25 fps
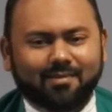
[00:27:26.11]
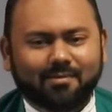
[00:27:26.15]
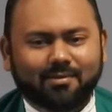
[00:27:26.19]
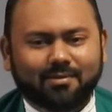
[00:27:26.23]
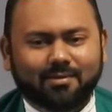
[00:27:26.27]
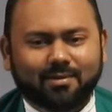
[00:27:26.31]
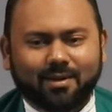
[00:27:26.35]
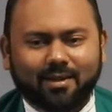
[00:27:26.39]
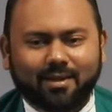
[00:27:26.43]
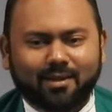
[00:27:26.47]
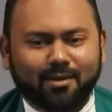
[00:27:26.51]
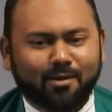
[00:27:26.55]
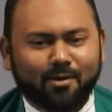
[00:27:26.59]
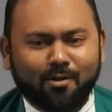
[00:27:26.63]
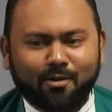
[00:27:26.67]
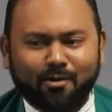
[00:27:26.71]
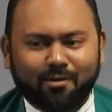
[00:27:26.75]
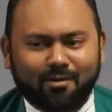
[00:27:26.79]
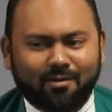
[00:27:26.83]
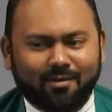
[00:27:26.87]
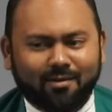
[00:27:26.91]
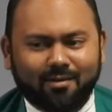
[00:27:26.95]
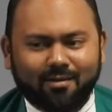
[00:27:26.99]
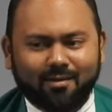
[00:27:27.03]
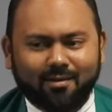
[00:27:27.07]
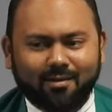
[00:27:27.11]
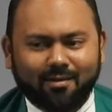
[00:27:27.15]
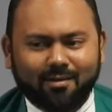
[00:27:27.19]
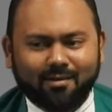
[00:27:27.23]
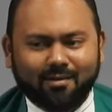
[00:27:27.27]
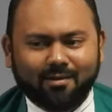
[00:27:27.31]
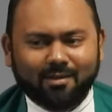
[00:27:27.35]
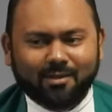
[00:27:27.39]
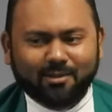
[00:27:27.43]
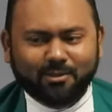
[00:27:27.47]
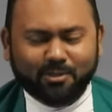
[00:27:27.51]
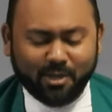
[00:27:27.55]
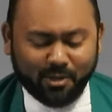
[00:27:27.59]
He was like, "No."
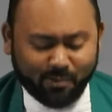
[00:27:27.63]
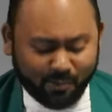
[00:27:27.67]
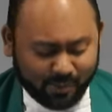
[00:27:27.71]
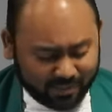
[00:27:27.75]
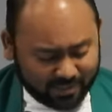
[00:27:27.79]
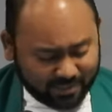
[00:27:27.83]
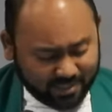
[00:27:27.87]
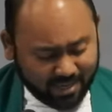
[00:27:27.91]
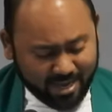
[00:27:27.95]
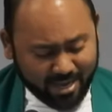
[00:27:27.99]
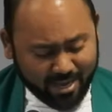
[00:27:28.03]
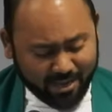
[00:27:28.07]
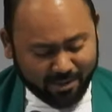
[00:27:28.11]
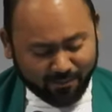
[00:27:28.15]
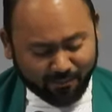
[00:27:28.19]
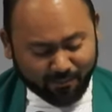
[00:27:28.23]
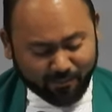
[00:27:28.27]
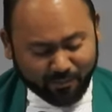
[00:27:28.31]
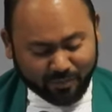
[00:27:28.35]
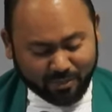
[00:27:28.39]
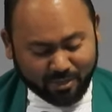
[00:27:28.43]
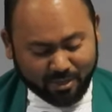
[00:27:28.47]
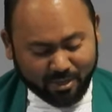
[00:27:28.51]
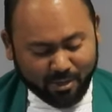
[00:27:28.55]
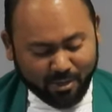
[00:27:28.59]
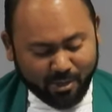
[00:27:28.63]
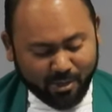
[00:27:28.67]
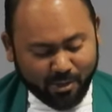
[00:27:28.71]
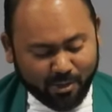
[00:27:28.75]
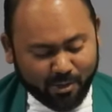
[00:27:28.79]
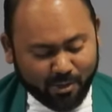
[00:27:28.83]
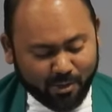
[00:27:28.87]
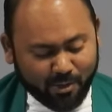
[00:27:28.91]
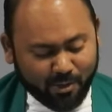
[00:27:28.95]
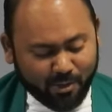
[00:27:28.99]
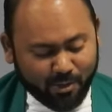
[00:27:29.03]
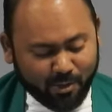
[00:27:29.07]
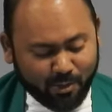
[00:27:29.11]
So, he was saying,
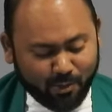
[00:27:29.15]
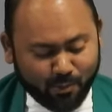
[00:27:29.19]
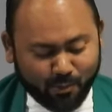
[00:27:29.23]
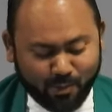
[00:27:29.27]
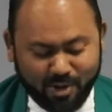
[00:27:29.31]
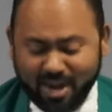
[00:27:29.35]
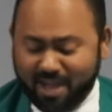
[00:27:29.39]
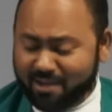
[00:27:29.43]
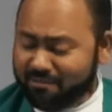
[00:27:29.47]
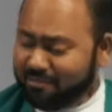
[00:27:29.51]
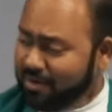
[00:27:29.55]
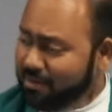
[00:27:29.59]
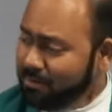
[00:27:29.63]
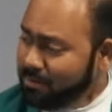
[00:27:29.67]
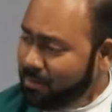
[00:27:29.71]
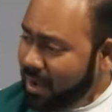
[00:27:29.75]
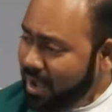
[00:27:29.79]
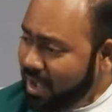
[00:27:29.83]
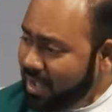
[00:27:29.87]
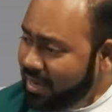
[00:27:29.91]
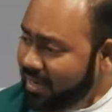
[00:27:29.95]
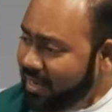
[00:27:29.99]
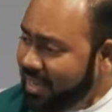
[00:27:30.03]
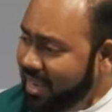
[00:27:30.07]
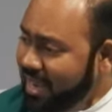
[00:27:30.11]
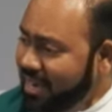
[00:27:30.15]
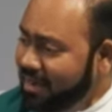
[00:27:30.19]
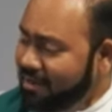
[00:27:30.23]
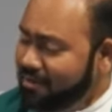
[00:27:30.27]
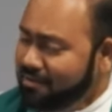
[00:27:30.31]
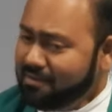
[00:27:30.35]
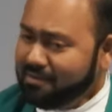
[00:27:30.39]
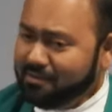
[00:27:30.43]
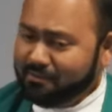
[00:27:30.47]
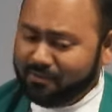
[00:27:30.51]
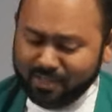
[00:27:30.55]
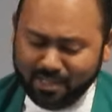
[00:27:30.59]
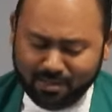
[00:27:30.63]
you never
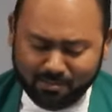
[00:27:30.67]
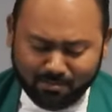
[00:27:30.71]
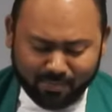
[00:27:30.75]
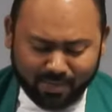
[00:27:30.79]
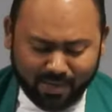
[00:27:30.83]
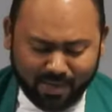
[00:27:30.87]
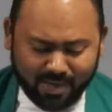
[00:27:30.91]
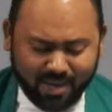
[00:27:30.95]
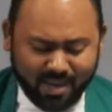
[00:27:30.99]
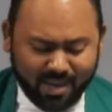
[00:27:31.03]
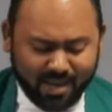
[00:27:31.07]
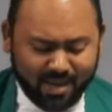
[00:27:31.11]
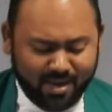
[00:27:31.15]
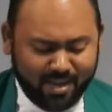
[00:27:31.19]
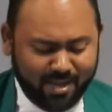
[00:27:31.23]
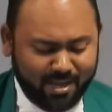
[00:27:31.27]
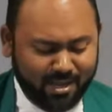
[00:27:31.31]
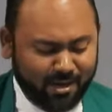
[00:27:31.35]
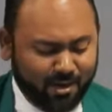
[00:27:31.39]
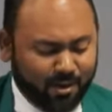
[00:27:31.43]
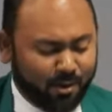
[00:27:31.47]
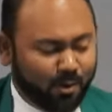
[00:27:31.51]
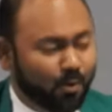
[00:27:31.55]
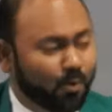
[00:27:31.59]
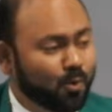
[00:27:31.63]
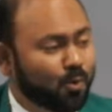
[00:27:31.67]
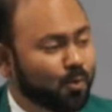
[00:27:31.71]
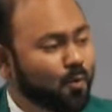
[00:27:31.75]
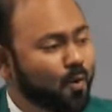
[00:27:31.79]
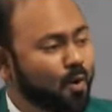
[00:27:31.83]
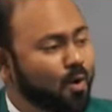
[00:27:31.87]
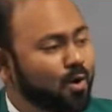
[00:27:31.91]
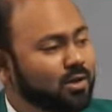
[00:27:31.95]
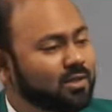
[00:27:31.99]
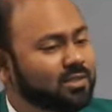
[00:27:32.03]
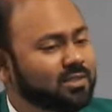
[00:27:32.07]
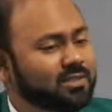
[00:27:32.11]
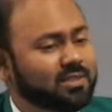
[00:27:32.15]
bargained with a millionaire who
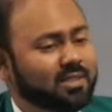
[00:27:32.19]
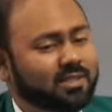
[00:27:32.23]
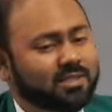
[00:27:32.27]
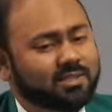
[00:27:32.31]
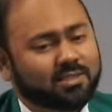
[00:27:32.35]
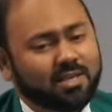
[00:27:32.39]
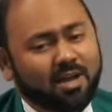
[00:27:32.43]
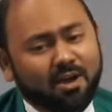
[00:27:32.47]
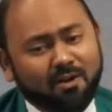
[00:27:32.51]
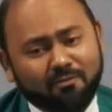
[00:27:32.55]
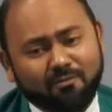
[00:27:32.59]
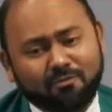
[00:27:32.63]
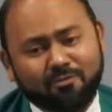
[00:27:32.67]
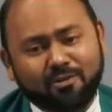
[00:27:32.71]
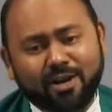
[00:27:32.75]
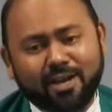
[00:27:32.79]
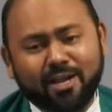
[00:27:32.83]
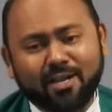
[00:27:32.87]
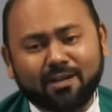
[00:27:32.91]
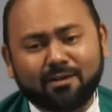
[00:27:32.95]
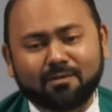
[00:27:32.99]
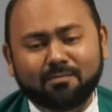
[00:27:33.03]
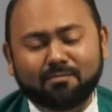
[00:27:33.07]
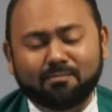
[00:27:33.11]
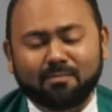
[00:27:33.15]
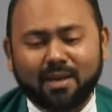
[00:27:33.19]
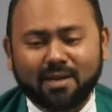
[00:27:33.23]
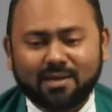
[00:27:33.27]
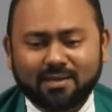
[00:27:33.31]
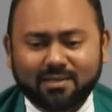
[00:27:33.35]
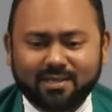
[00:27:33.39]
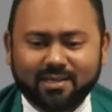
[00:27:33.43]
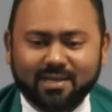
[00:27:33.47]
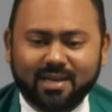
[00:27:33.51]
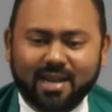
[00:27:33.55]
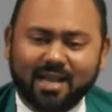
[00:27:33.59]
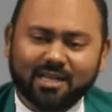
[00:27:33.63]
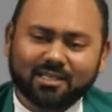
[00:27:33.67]
owns the soft drink
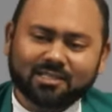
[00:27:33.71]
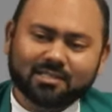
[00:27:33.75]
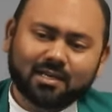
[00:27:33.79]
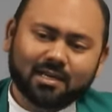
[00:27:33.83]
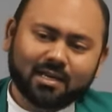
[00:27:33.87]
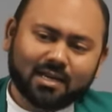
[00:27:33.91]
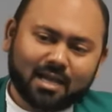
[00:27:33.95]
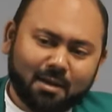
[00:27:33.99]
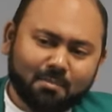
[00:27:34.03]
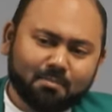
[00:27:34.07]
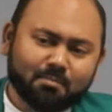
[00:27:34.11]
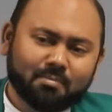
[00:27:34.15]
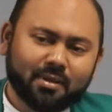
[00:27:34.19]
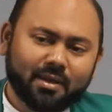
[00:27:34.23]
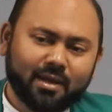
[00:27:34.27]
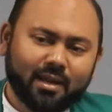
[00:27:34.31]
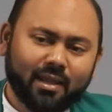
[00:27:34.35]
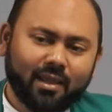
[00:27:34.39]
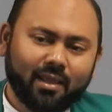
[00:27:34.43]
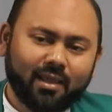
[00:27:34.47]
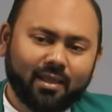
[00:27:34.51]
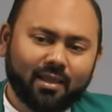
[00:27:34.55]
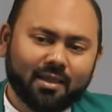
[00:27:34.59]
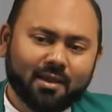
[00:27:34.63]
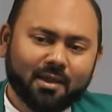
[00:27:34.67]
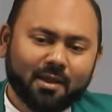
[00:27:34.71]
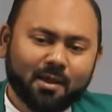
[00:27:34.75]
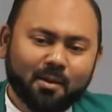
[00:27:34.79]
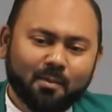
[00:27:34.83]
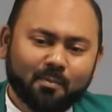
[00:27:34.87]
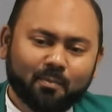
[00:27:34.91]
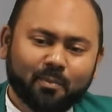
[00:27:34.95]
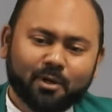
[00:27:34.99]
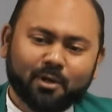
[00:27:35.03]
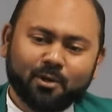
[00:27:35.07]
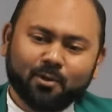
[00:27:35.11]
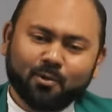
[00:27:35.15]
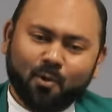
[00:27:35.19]
multinational company,
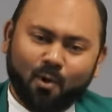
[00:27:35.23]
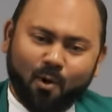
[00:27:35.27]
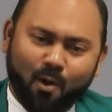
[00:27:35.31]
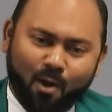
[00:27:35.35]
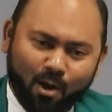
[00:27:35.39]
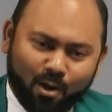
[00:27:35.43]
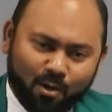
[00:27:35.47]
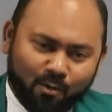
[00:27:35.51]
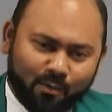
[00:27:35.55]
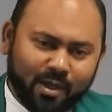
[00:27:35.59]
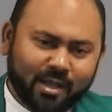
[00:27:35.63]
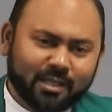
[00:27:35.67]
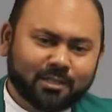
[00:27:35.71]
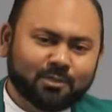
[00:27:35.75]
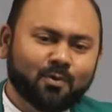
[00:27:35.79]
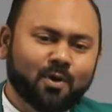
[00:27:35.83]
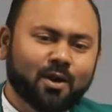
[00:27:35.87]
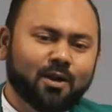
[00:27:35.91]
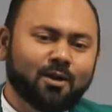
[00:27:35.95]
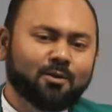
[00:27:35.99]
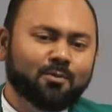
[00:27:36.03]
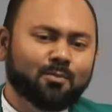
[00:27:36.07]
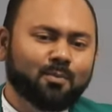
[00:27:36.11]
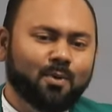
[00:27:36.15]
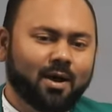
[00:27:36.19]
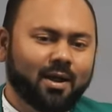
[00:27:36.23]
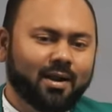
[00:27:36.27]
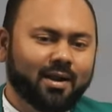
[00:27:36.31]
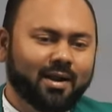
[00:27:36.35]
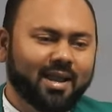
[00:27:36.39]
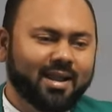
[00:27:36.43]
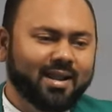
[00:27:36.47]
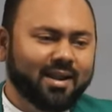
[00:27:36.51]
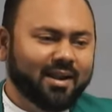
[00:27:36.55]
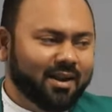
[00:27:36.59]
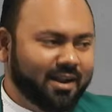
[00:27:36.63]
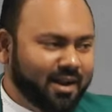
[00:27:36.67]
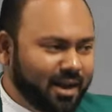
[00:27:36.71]
but you always want to
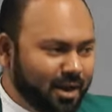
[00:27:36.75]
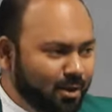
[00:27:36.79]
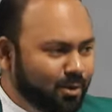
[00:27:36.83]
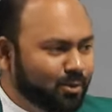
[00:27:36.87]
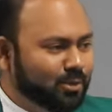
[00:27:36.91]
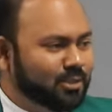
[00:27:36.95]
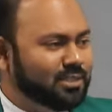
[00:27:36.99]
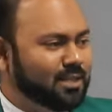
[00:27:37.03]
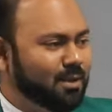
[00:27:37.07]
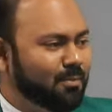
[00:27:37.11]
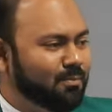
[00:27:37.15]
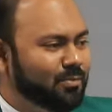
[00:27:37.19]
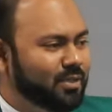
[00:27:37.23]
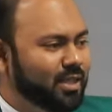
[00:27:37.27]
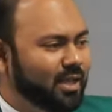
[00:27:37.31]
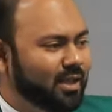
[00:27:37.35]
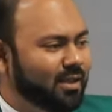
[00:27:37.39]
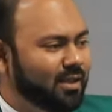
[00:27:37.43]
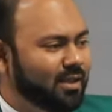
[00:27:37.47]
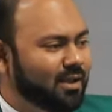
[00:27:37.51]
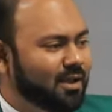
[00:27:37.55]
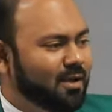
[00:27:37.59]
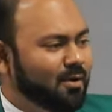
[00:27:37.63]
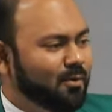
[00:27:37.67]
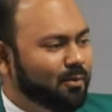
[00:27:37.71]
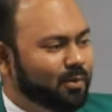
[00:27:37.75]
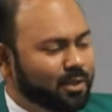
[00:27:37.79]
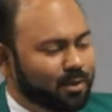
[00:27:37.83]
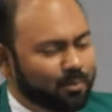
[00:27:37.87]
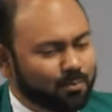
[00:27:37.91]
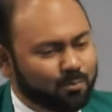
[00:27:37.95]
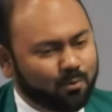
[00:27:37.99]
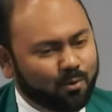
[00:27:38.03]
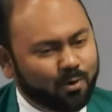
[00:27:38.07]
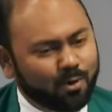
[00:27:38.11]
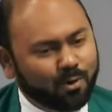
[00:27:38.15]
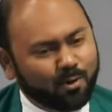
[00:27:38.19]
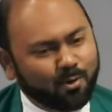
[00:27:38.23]
bargain and reduce something with a
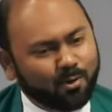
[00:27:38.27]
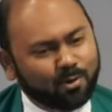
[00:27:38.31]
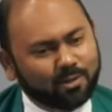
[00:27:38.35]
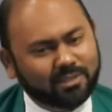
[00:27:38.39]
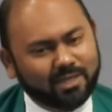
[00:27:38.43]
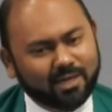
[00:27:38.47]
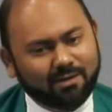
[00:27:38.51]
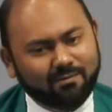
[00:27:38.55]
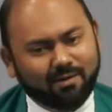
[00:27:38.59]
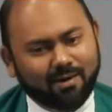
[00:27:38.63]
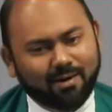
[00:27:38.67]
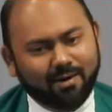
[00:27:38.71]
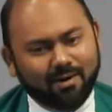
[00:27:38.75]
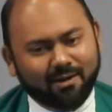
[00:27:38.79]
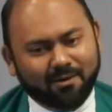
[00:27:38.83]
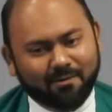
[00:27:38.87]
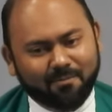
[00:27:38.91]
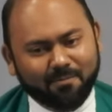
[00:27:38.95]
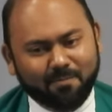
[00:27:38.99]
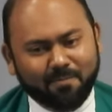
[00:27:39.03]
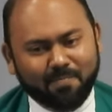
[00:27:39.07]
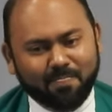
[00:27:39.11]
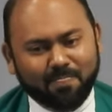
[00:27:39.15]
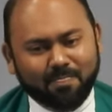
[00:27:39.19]
poor roadside vendor.